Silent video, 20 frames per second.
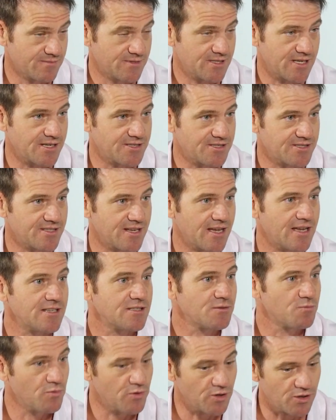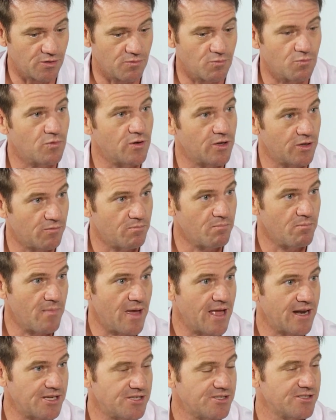such as us will, will
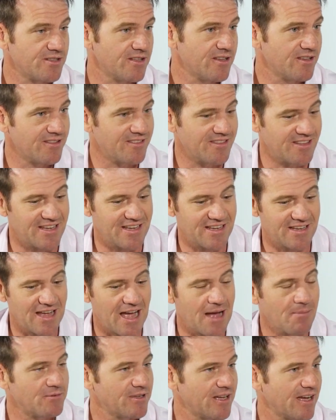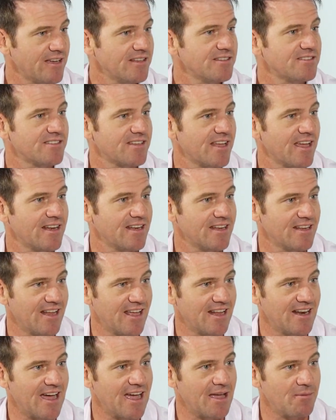manage the, the updates and
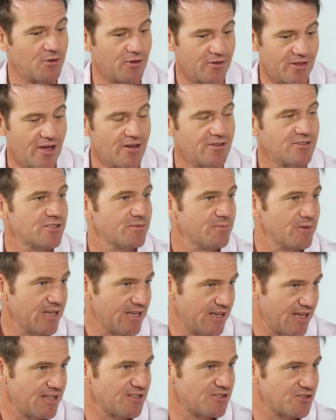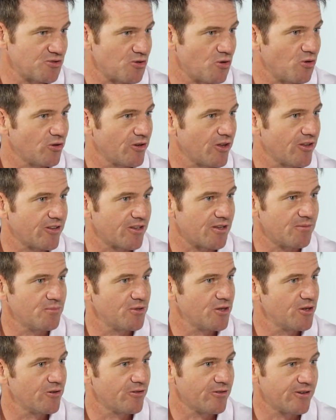enable those to be installed on the
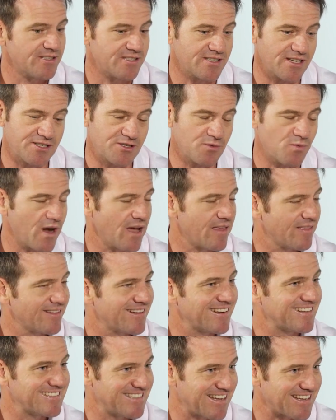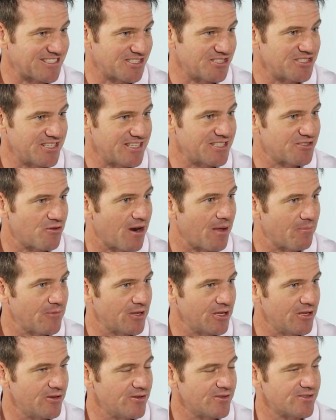computer in such a way that it doesn't disrupt the
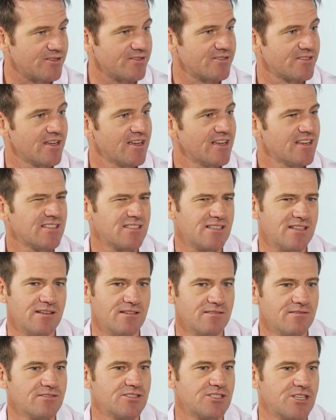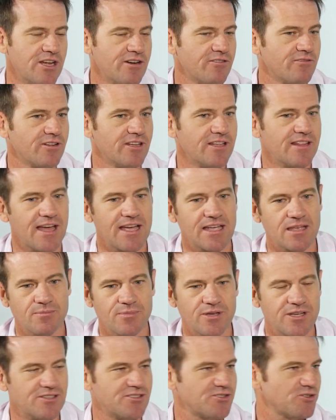users. So generally they can
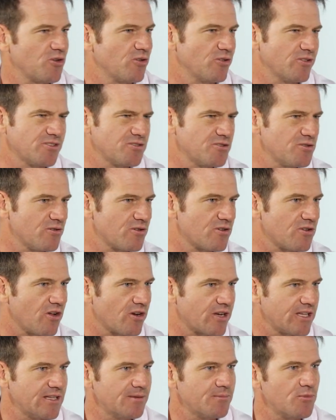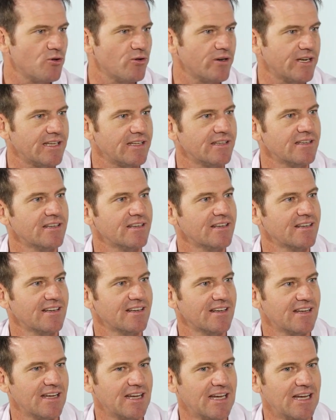be installed at two o'clock in the morning.
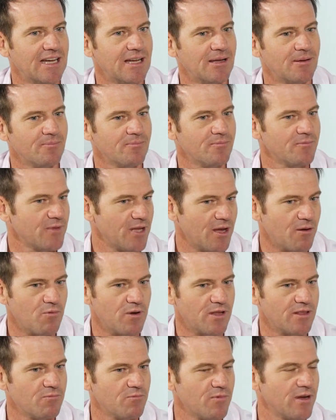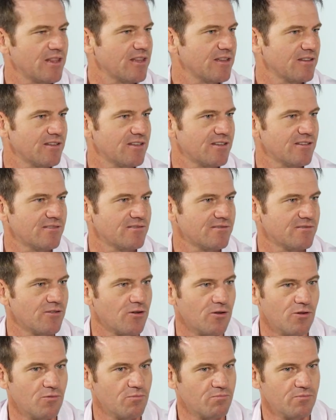Um, you know, when, when, you,
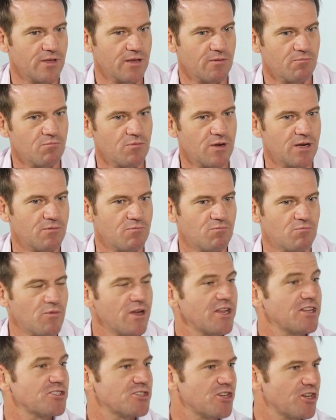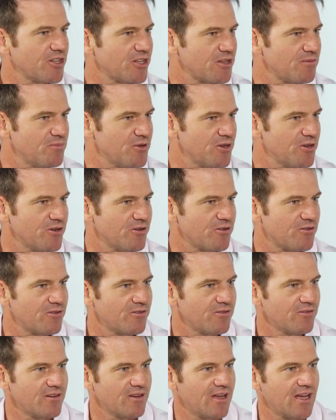or, you know, when, when you turn the computer
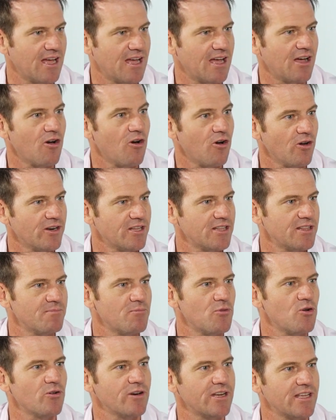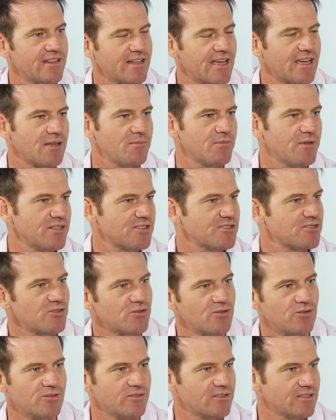uh, on in the morning, they can be
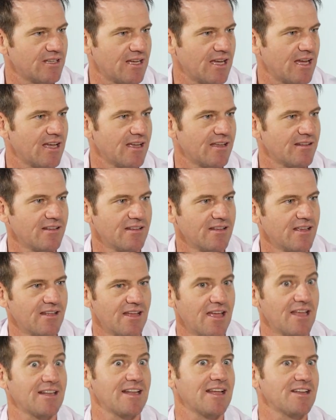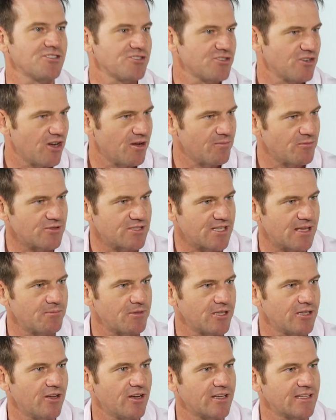installed uh, at lunchtime or
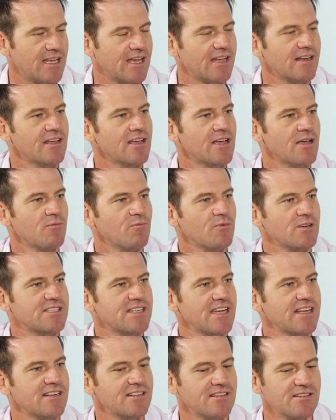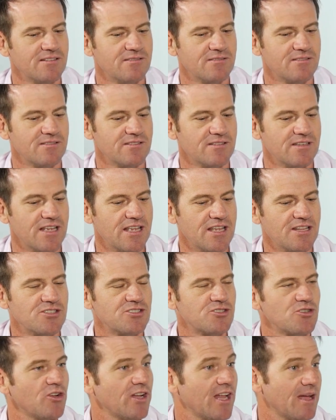something like that. We tend to
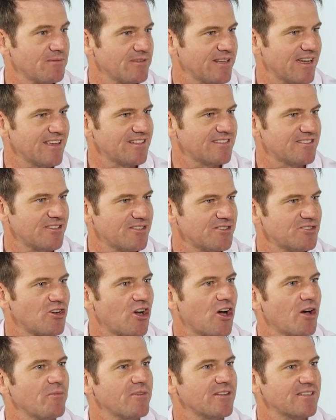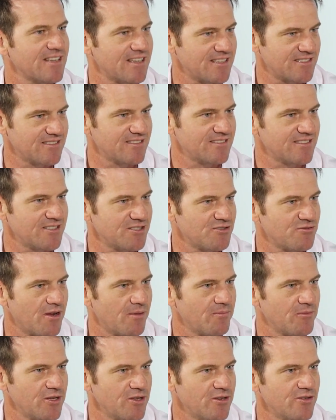install updates at a time that doesn't
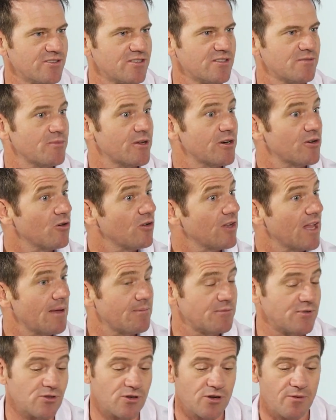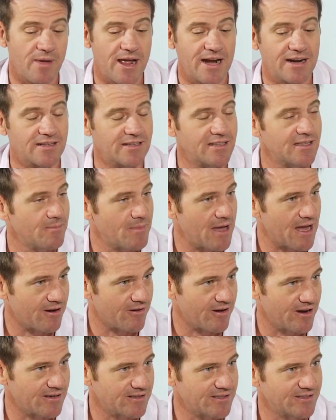disrupt the users, but it all happens automatically in the
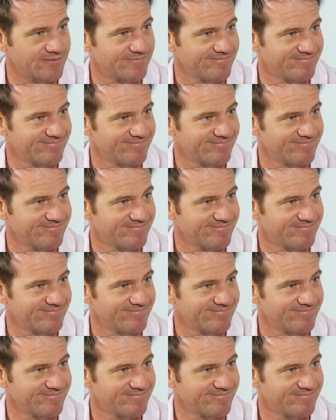background.